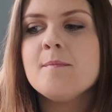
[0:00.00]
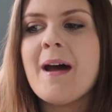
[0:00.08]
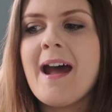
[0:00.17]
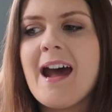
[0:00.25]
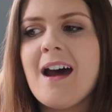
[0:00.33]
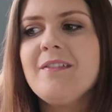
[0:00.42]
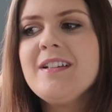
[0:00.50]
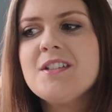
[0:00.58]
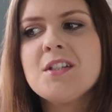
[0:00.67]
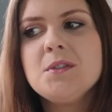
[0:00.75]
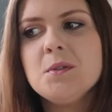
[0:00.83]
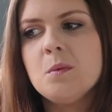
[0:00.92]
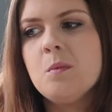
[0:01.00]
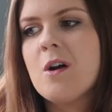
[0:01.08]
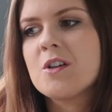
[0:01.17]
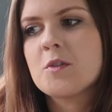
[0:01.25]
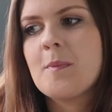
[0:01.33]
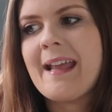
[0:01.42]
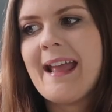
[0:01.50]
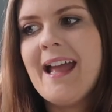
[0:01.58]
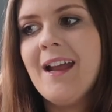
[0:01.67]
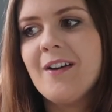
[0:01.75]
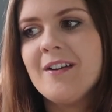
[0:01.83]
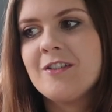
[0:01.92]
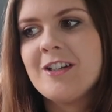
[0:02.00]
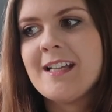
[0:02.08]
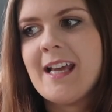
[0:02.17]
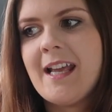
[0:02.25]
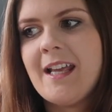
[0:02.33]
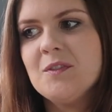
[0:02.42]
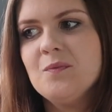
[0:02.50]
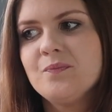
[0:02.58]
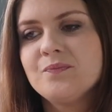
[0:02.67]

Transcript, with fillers: But having to wash my hair every day,